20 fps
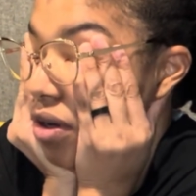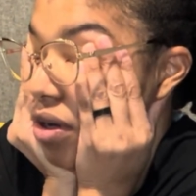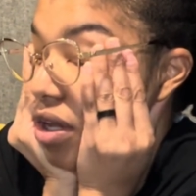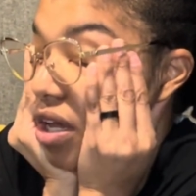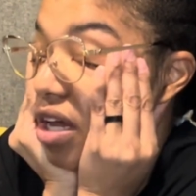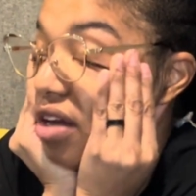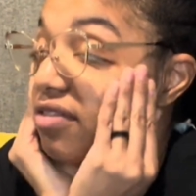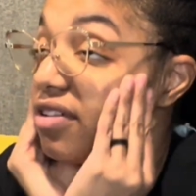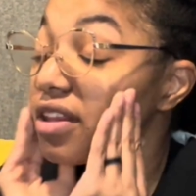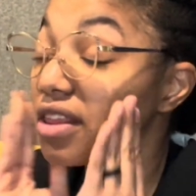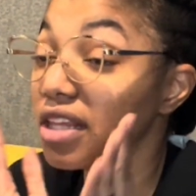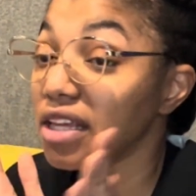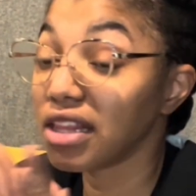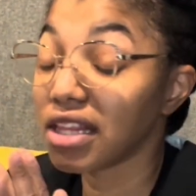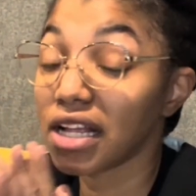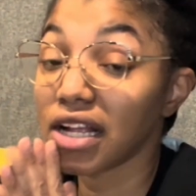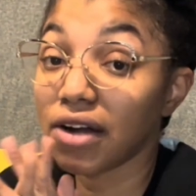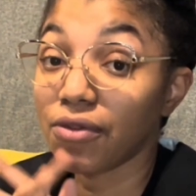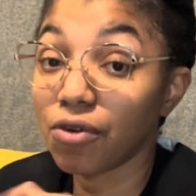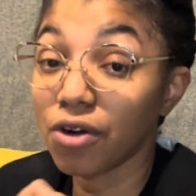everything
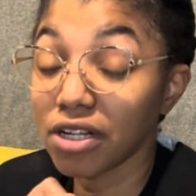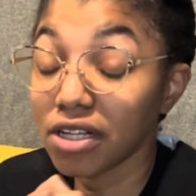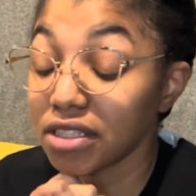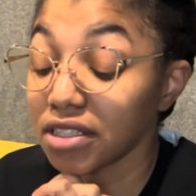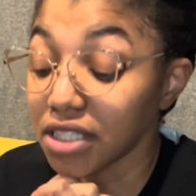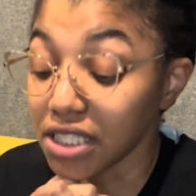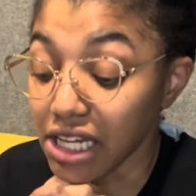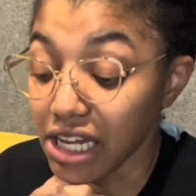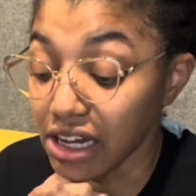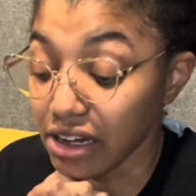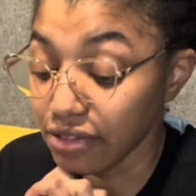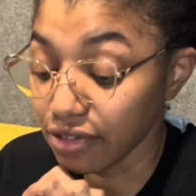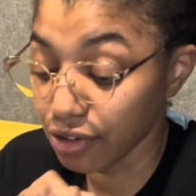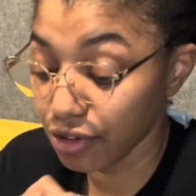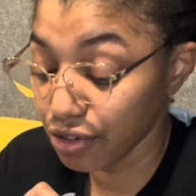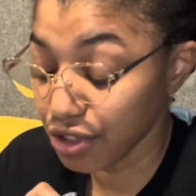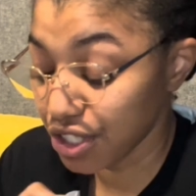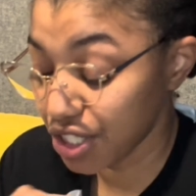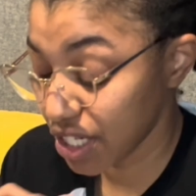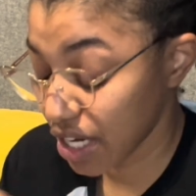that I wanted to have
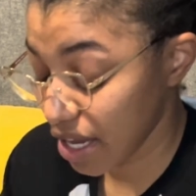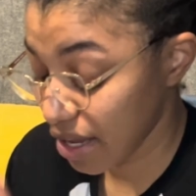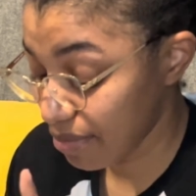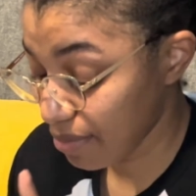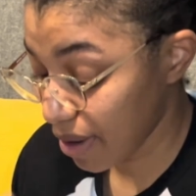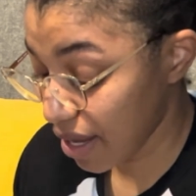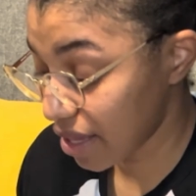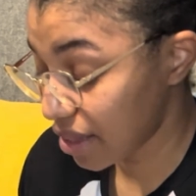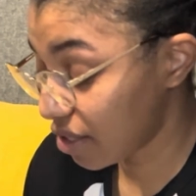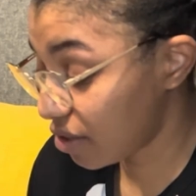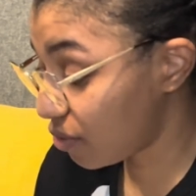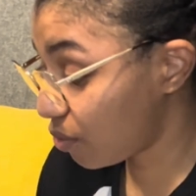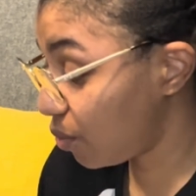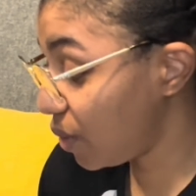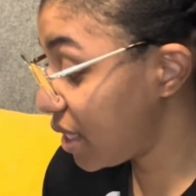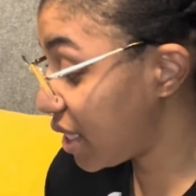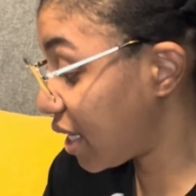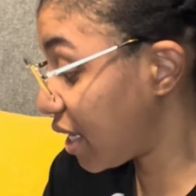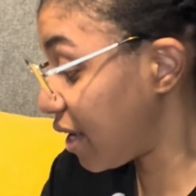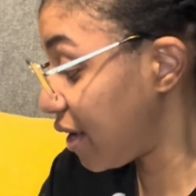crocheted by this
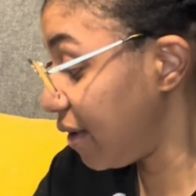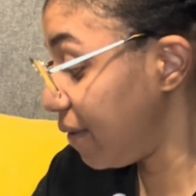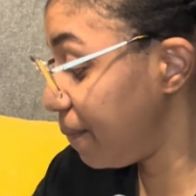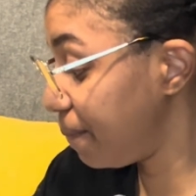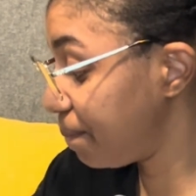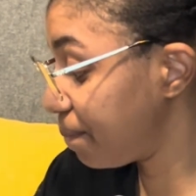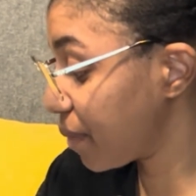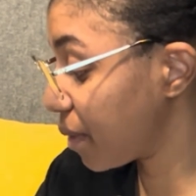weekend,